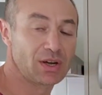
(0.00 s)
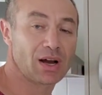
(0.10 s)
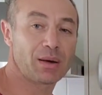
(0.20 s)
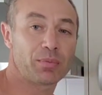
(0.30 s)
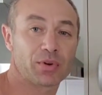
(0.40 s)

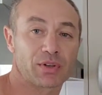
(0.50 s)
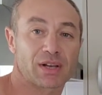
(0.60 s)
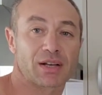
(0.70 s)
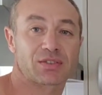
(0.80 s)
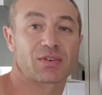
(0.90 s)
I bought an
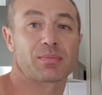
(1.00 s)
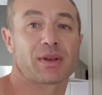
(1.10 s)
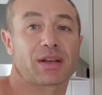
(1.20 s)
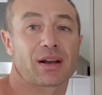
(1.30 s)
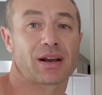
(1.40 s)
ice cream
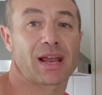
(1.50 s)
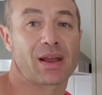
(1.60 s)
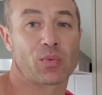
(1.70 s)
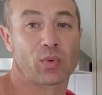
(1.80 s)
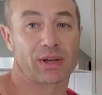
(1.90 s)
maker
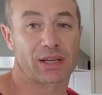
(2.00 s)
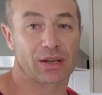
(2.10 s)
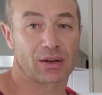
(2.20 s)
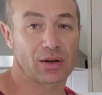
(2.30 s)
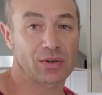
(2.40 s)
a week
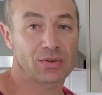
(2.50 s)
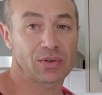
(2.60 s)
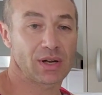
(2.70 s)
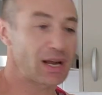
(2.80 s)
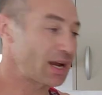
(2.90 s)

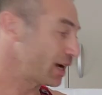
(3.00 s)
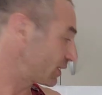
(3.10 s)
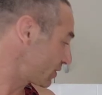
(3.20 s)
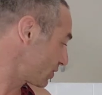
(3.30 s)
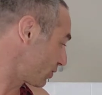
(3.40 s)
ago
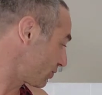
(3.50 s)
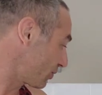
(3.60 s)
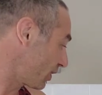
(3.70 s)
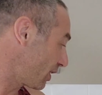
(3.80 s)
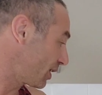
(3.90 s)
and so
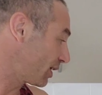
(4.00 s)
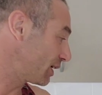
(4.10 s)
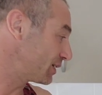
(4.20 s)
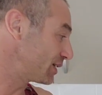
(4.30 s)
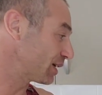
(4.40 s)
far
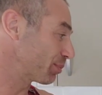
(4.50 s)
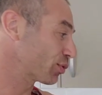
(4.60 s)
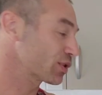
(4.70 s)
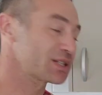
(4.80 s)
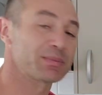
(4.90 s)
I did
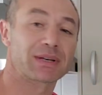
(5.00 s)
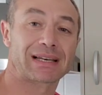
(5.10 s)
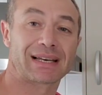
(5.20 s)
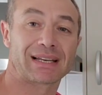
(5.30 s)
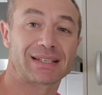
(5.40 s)

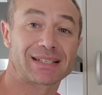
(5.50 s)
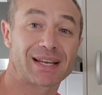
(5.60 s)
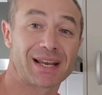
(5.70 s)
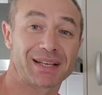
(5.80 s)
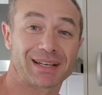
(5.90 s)
approximately
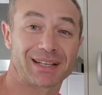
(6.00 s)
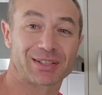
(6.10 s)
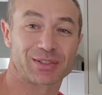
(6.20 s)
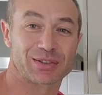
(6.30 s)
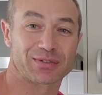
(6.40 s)
10
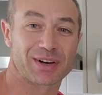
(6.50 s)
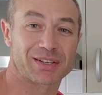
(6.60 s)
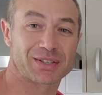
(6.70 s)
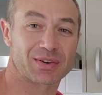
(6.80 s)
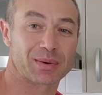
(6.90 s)
liters of
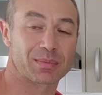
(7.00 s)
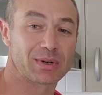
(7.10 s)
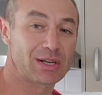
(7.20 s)
ice cream.